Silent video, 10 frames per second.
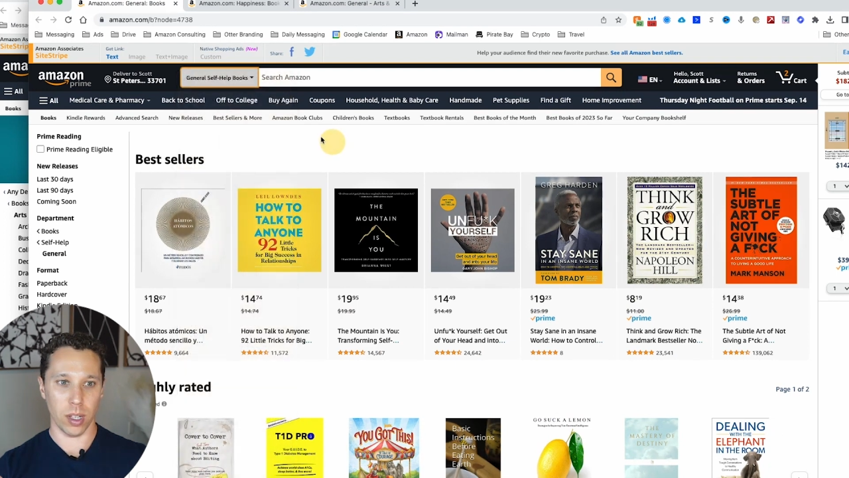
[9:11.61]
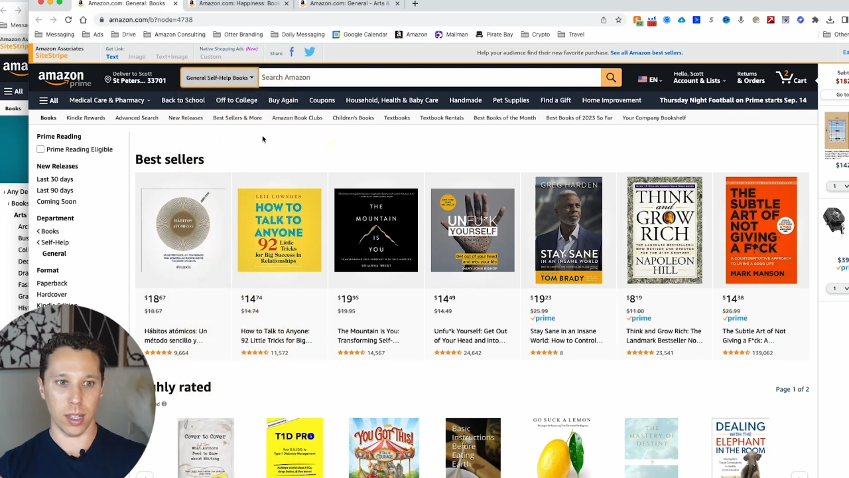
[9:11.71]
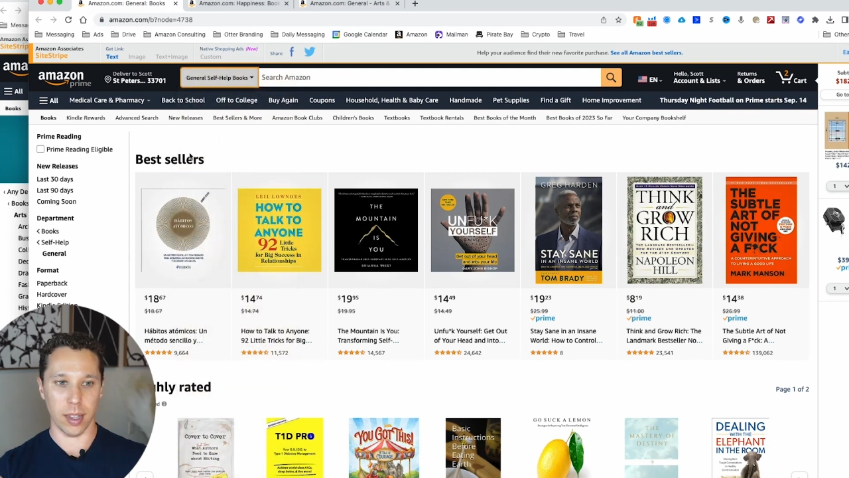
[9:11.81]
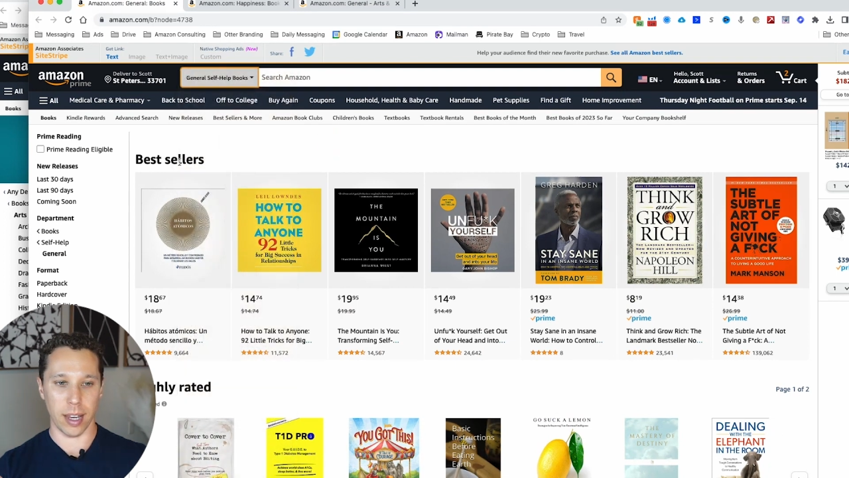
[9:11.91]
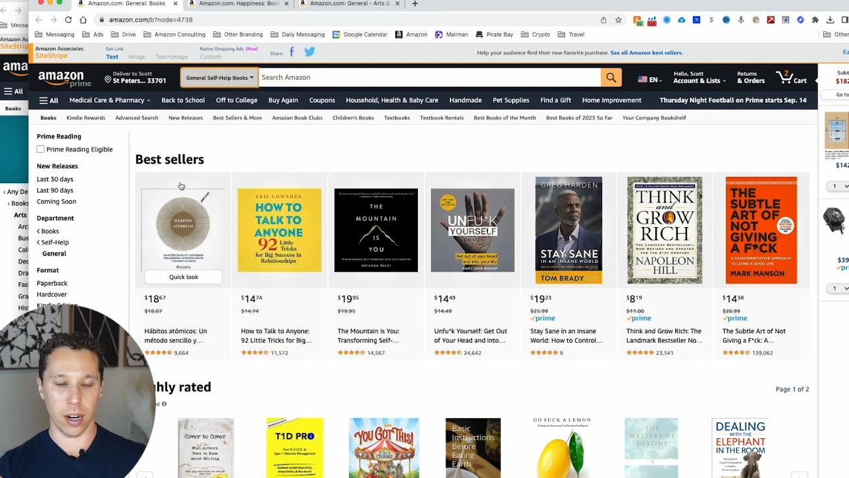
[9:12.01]

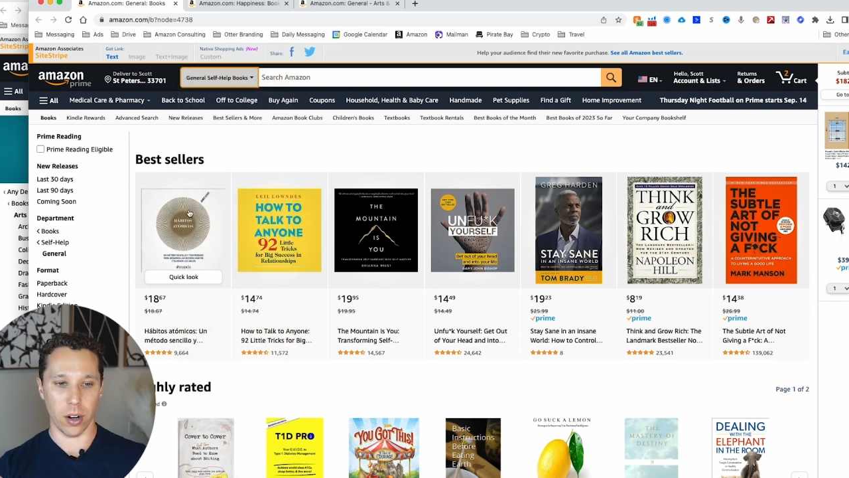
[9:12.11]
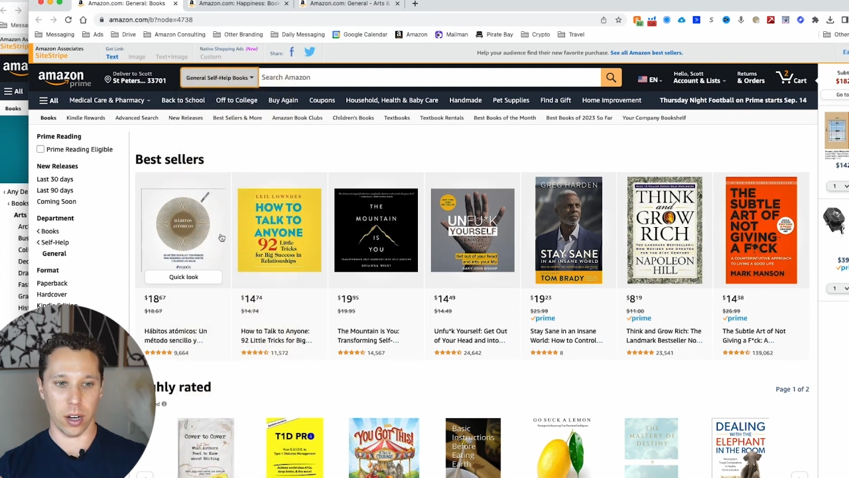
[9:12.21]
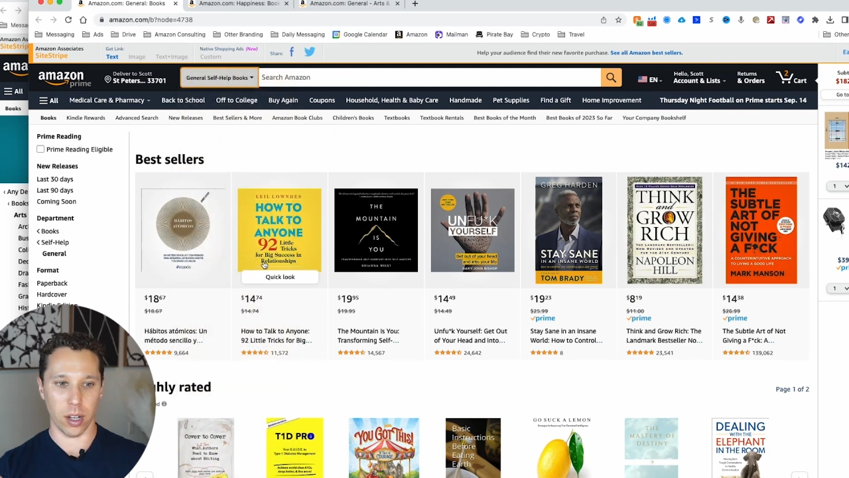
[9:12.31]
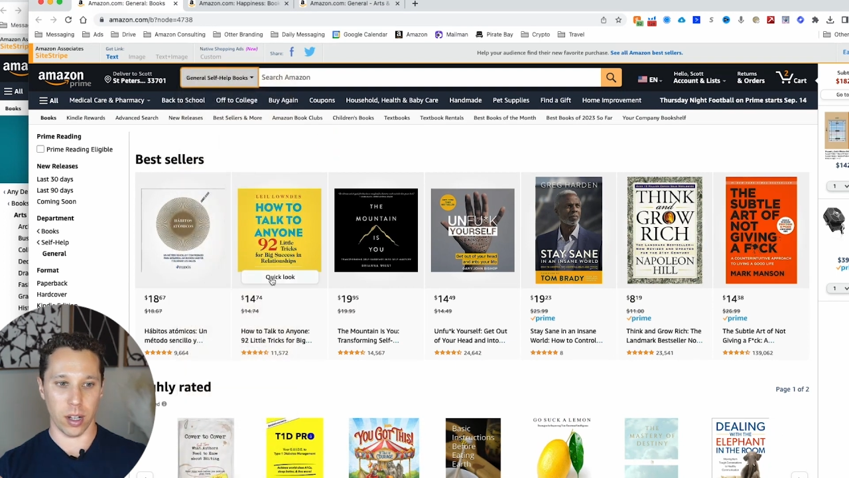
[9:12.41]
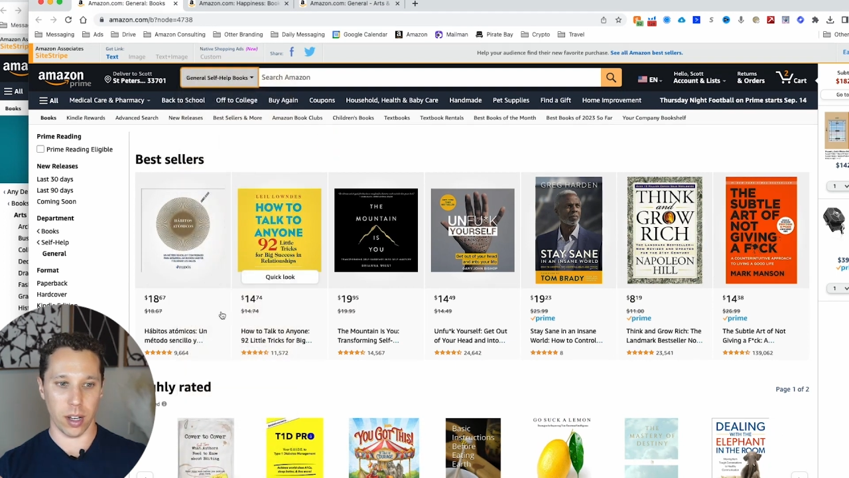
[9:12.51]
in that
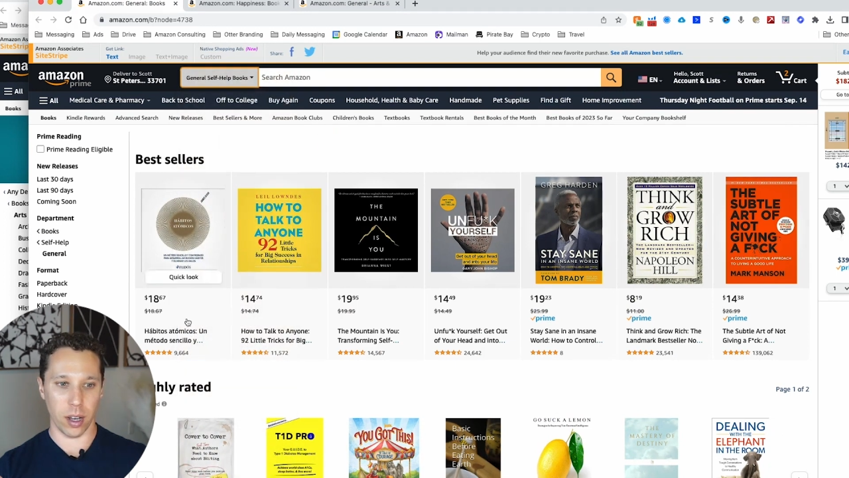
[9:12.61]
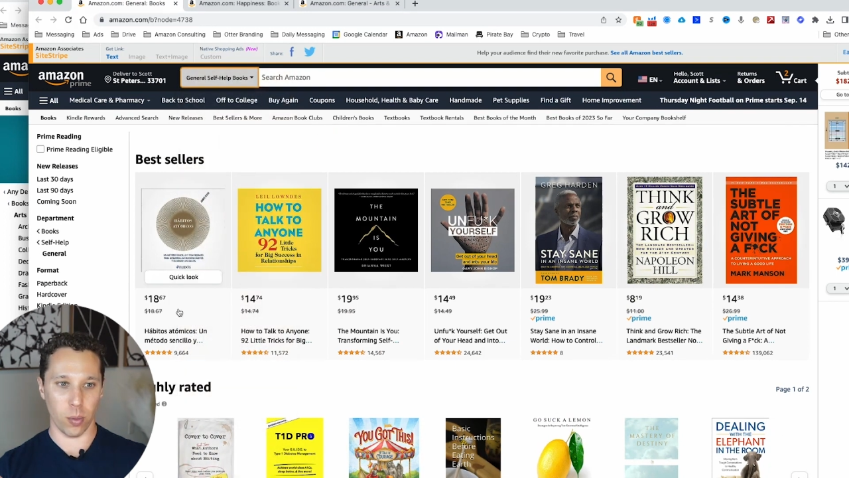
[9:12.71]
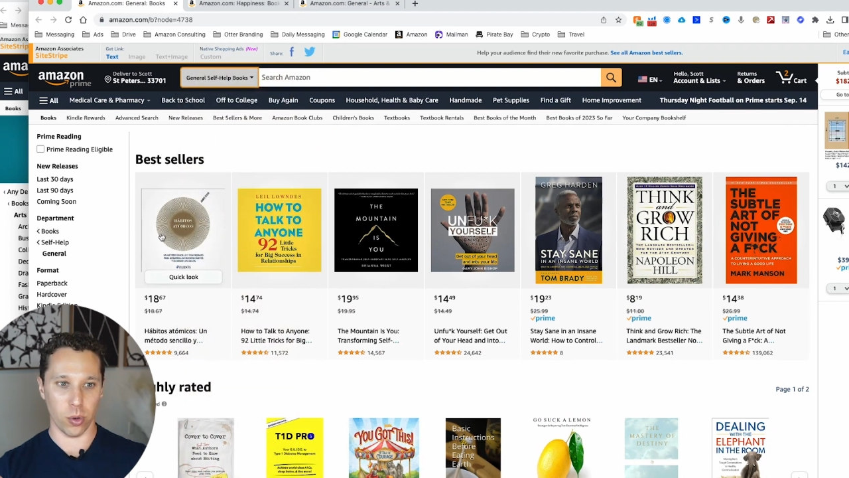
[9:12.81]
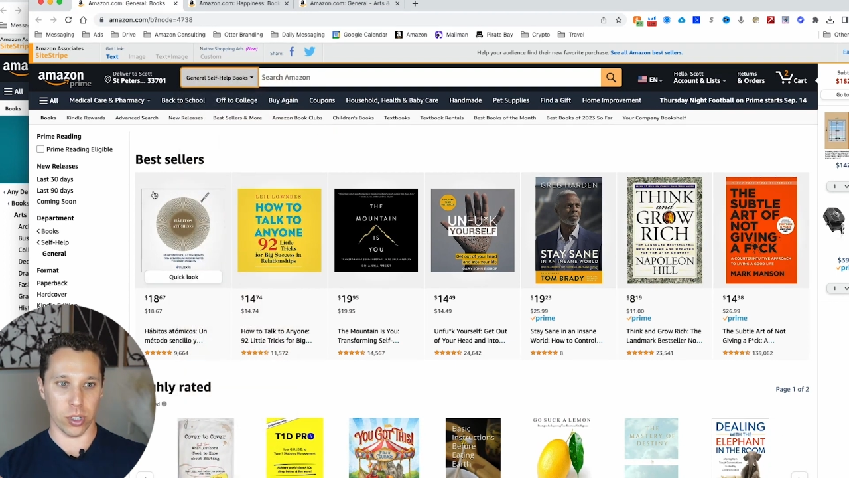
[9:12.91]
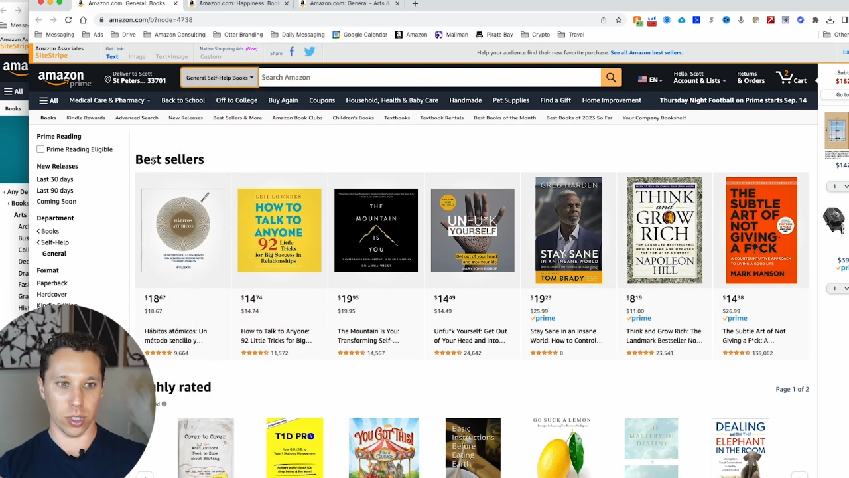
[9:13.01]
area,
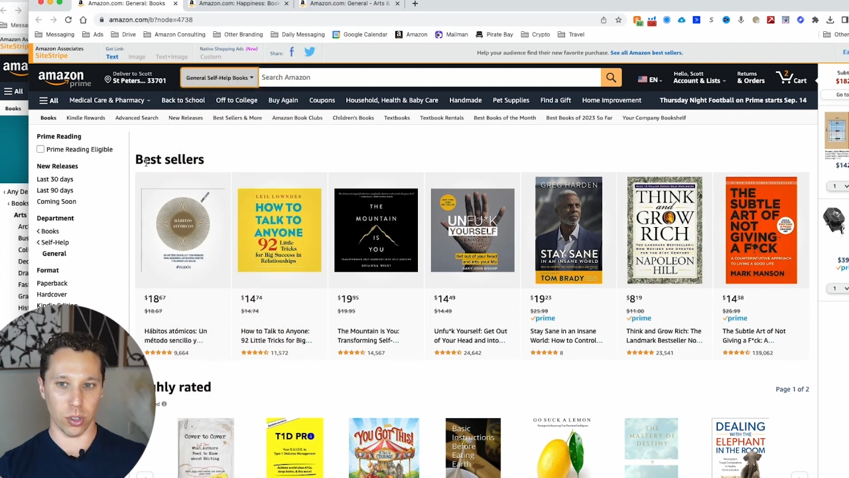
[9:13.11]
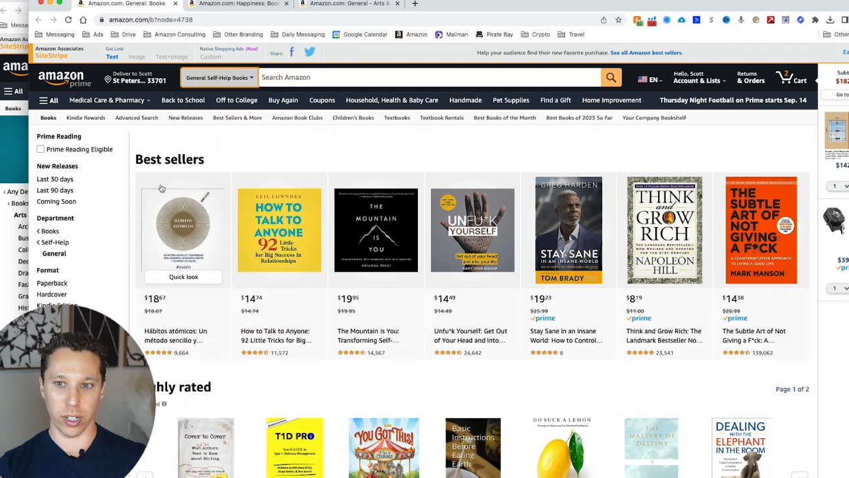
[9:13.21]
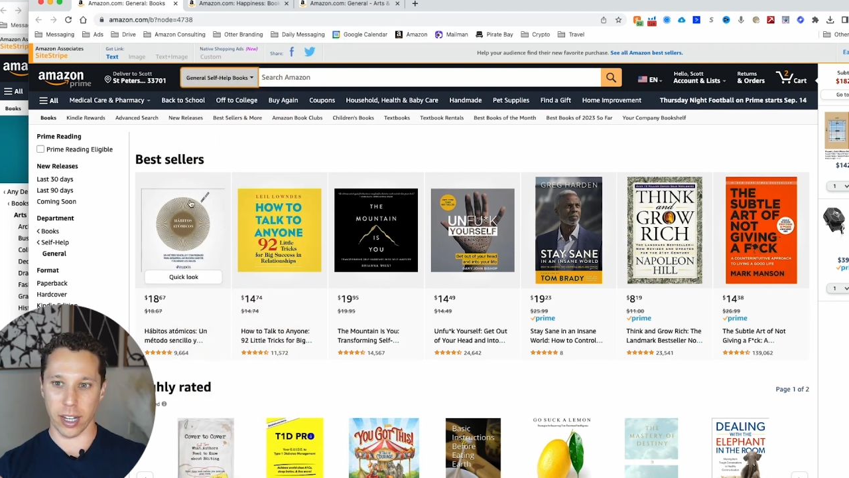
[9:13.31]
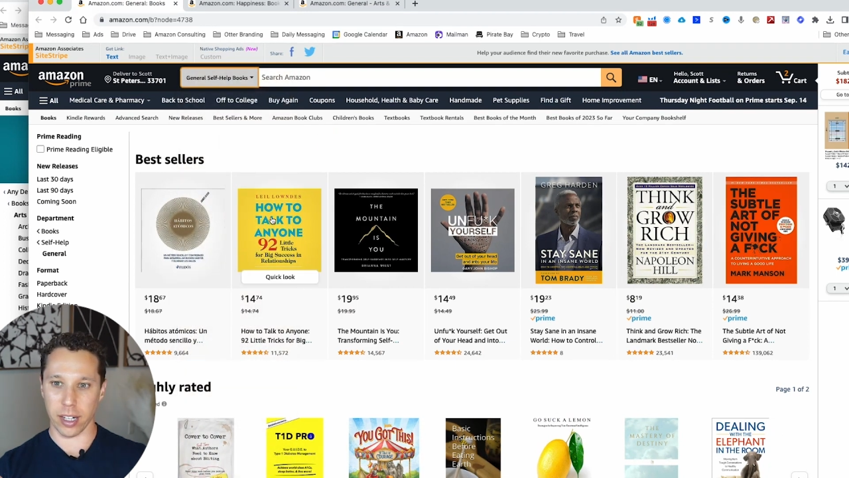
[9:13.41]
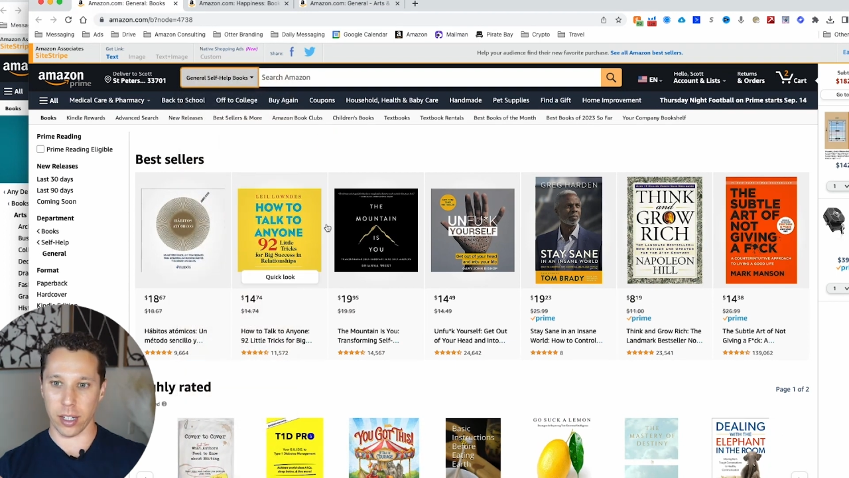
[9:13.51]
and we're just gonna look at,